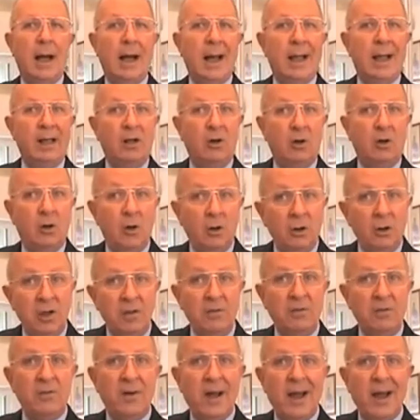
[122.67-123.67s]
I
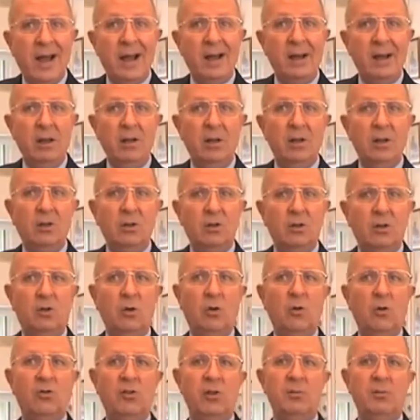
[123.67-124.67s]
codified
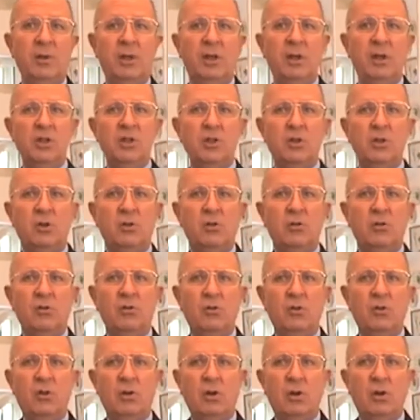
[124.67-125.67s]
those
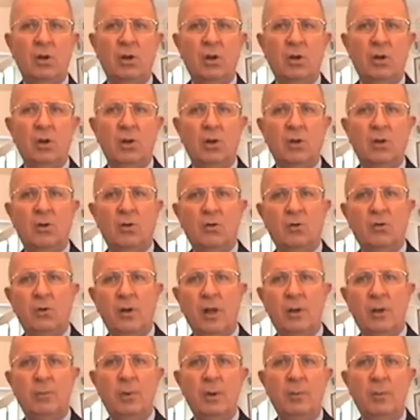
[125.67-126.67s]
limitations so
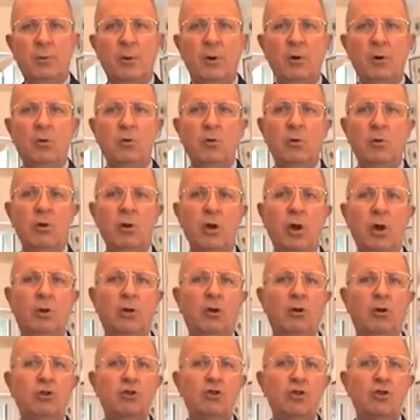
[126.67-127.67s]
that people could
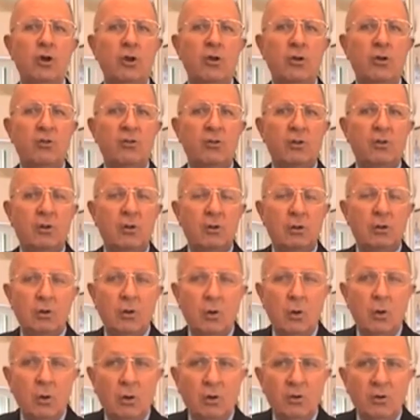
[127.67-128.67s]
learn just
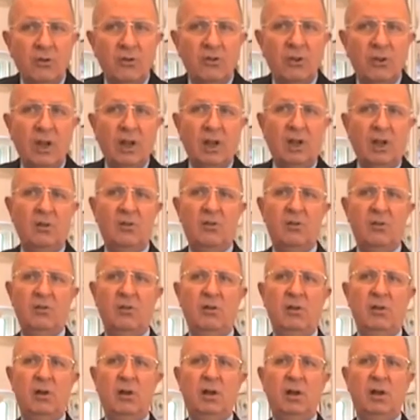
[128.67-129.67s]
those things
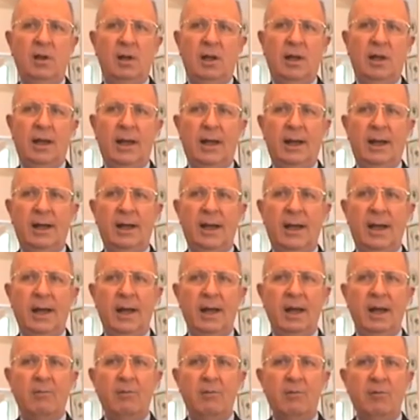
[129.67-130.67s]
and then
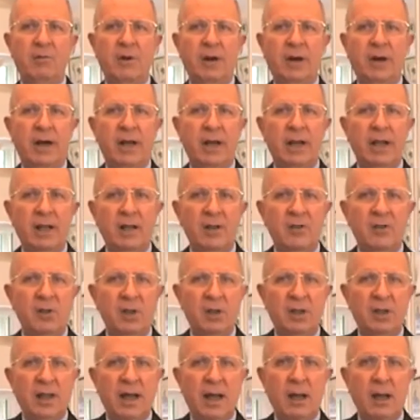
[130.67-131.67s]
have a very
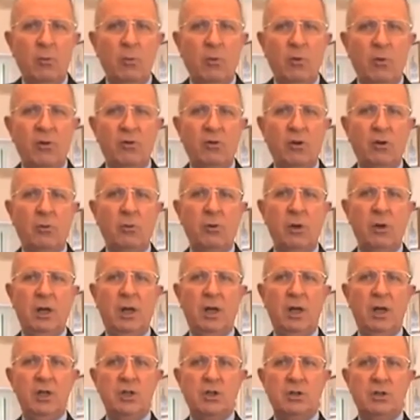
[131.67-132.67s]
easy time with
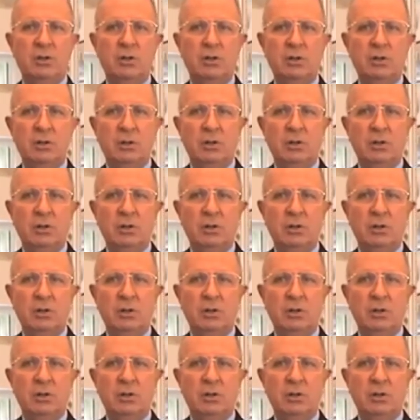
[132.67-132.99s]
communication.